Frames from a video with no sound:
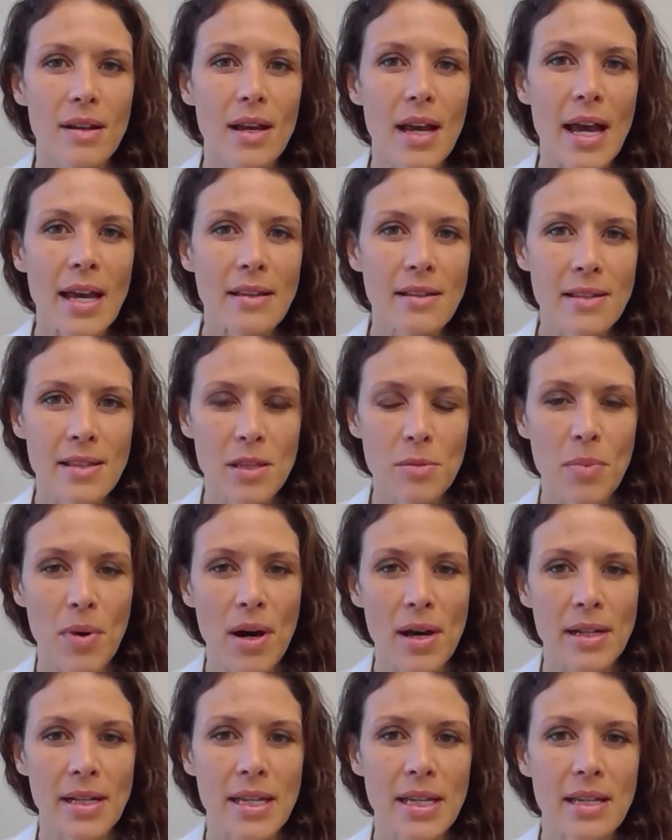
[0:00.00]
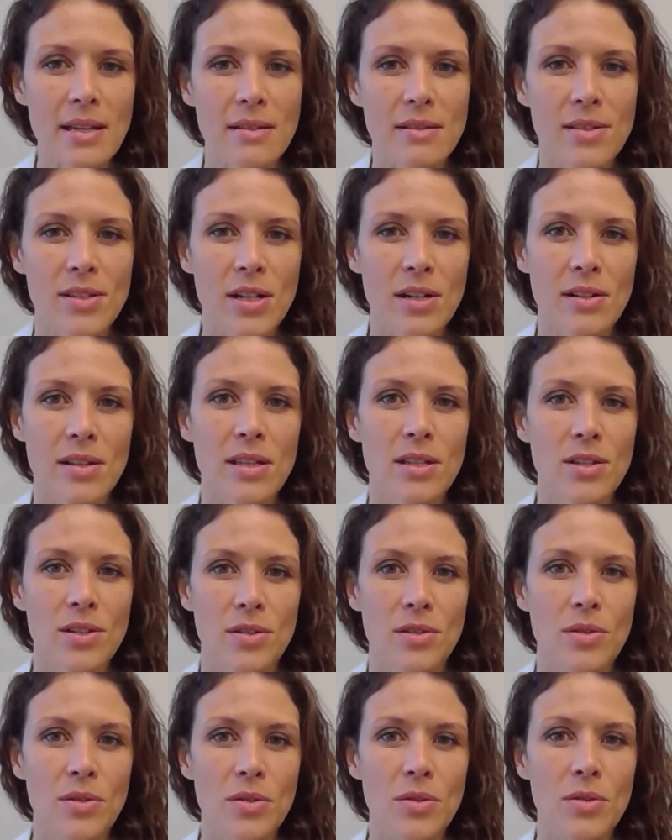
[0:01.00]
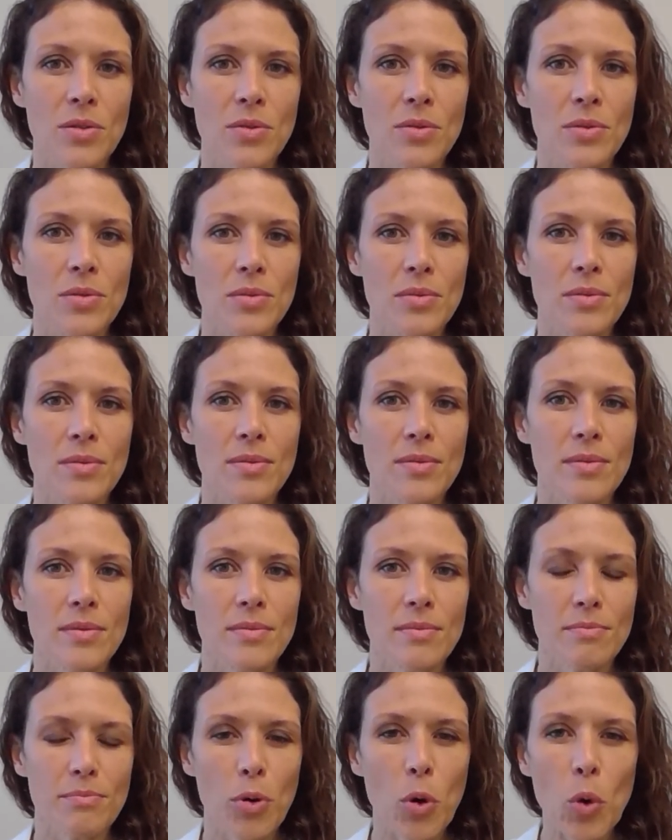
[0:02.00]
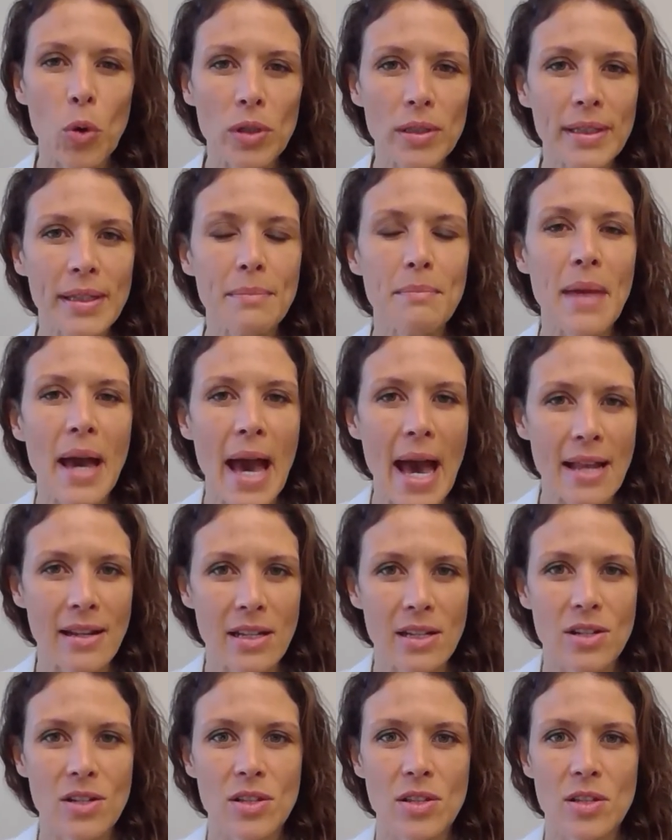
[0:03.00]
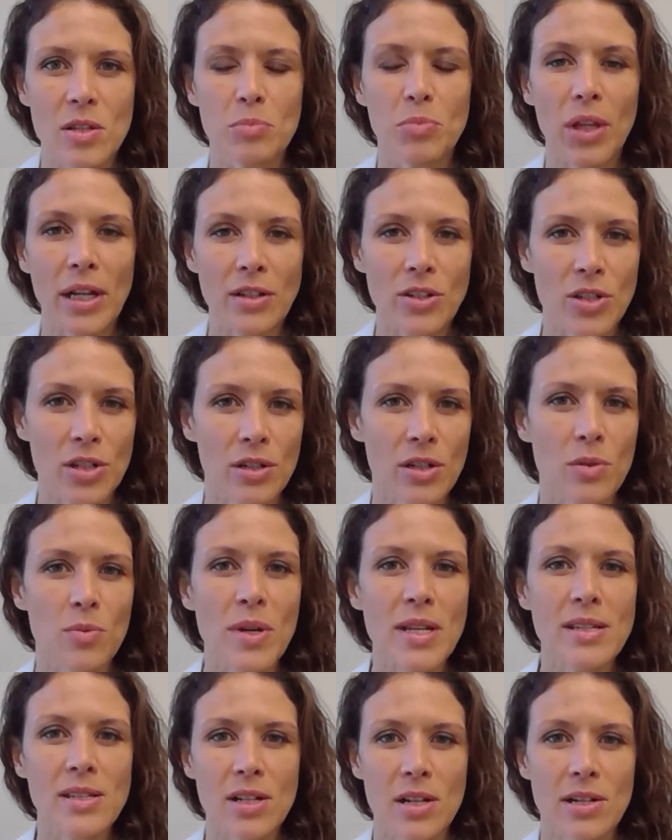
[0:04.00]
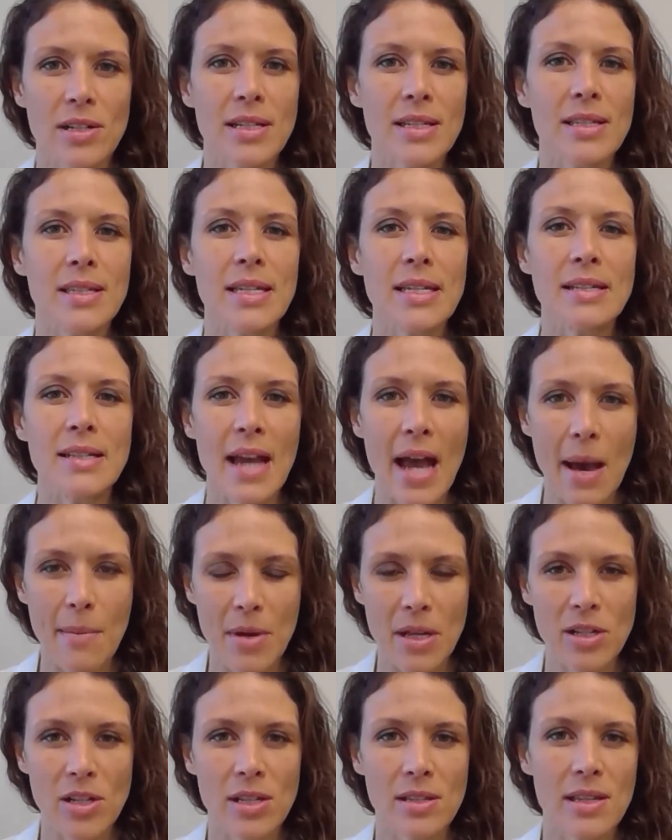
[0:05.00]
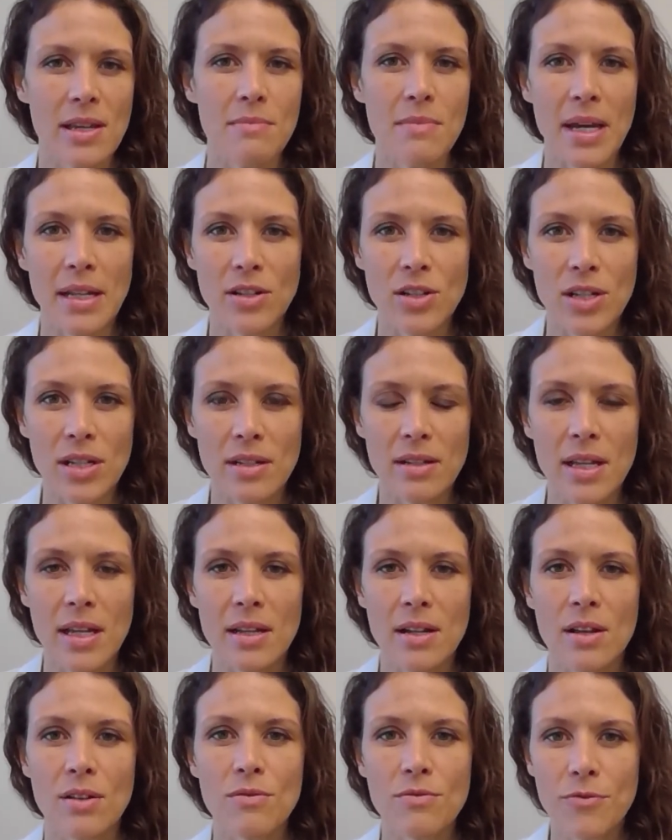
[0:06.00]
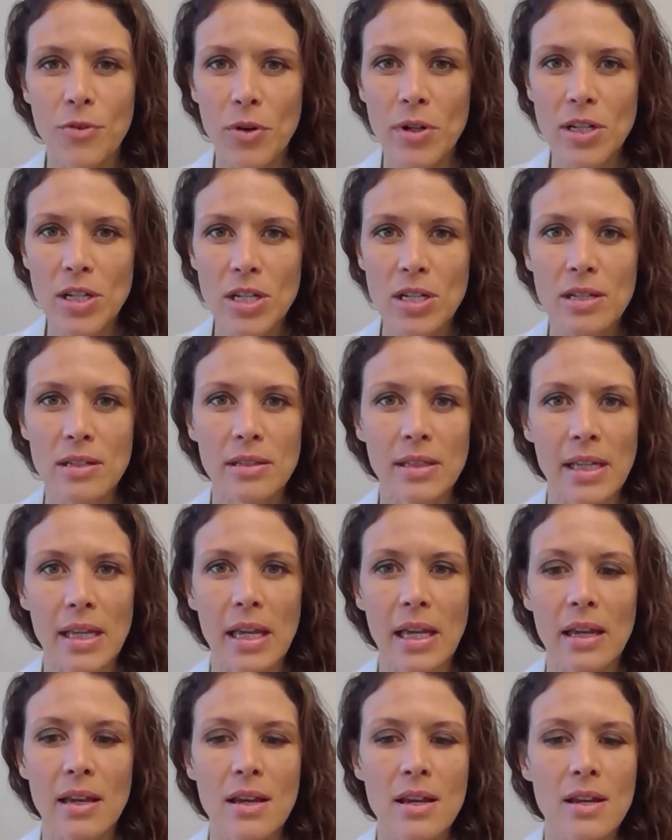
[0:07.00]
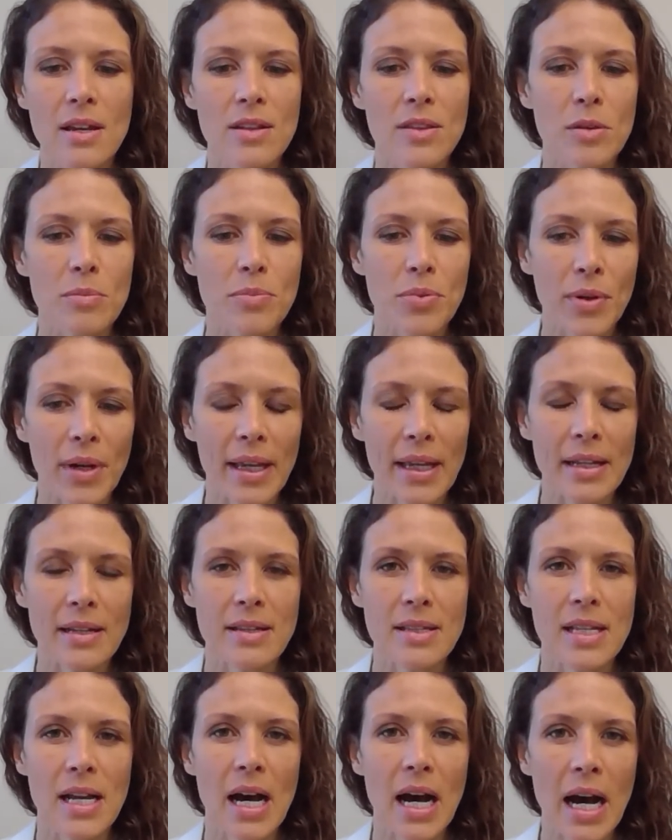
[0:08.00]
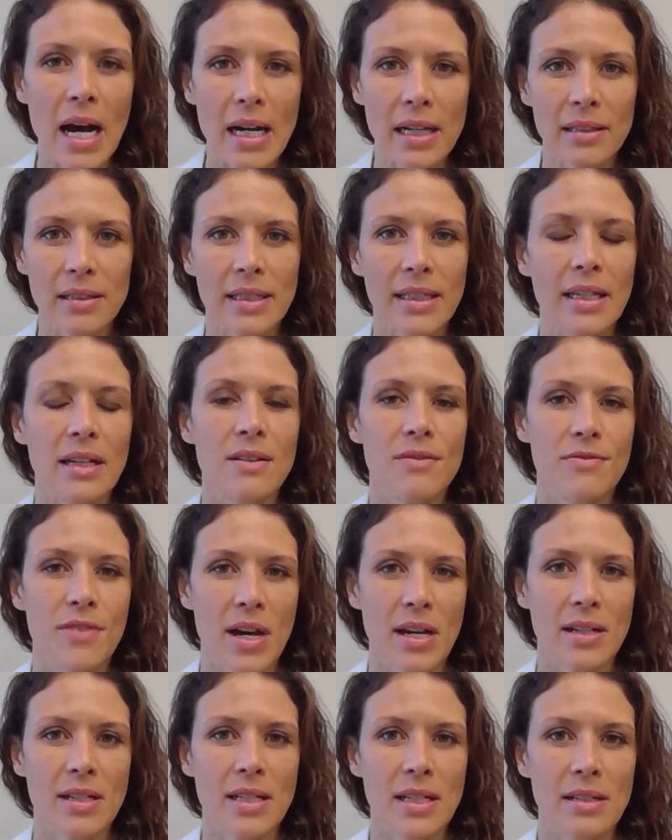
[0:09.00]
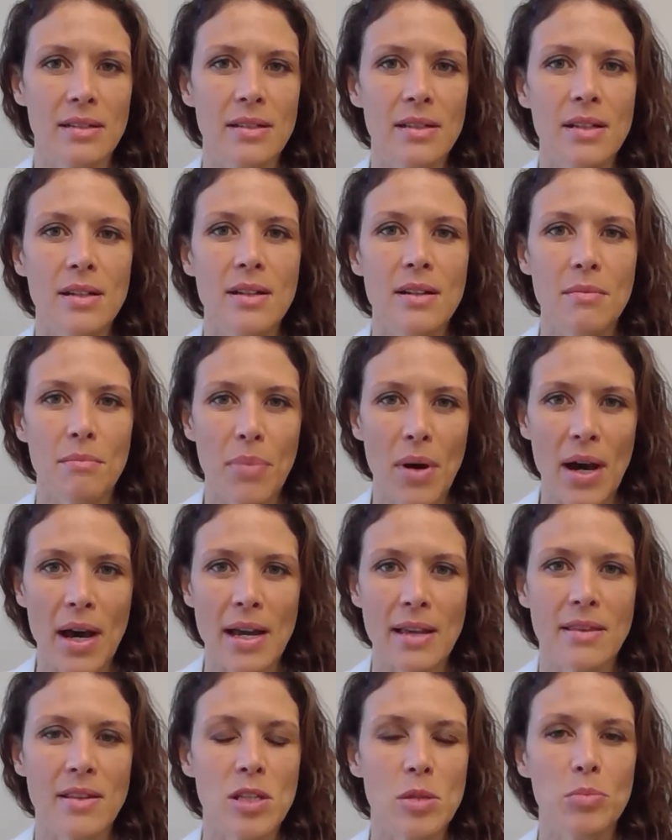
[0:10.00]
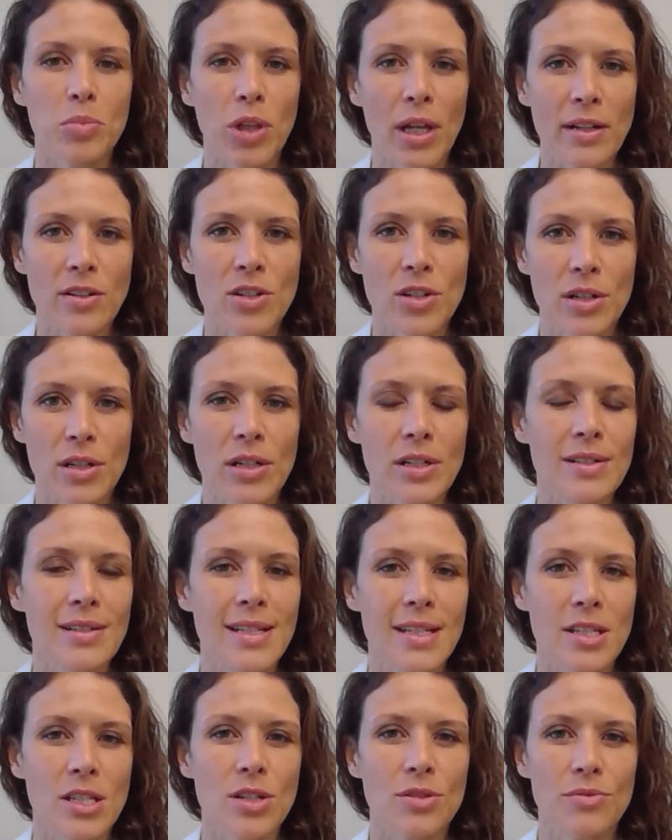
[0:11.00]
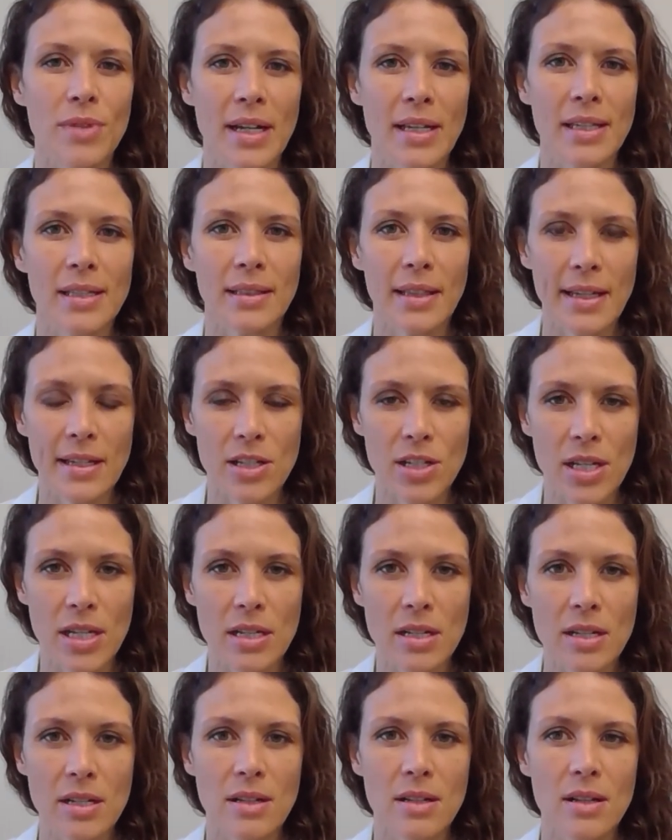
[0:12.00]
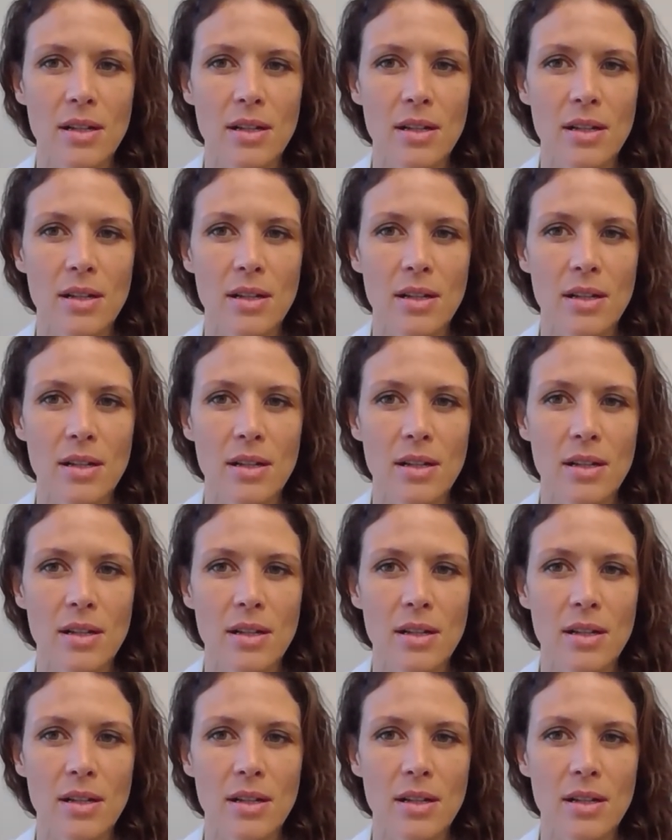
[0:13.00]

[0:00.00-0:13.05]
As the body starts to poorly manage this blood sugar, we start to see damage, as I mentioned. And unfortunately, the brain is highly affected by this blood sugar dysregulation.